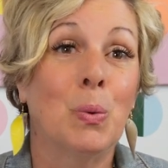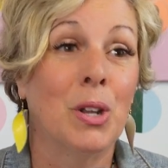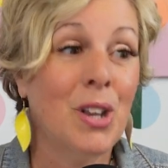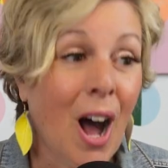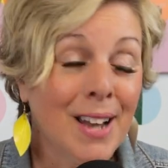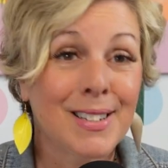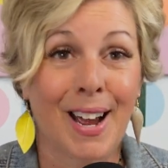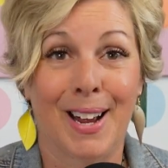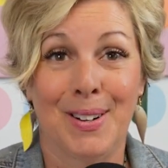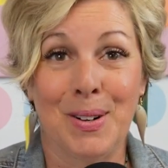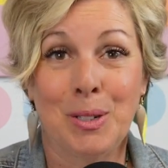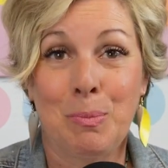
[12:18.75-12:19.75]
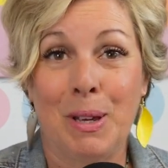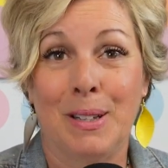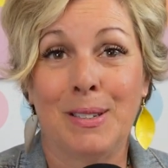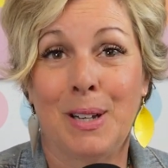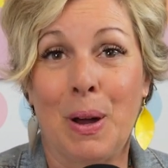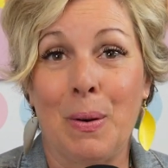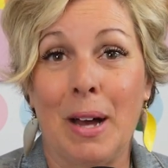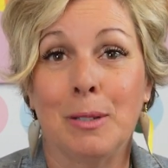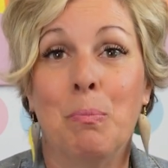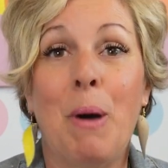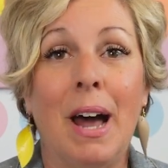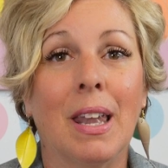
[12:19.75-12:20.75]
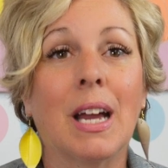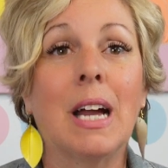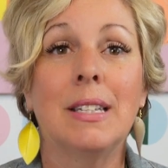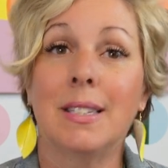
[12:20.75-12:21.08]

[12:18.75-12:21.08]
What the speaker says: will not diagnose PCOS, but like I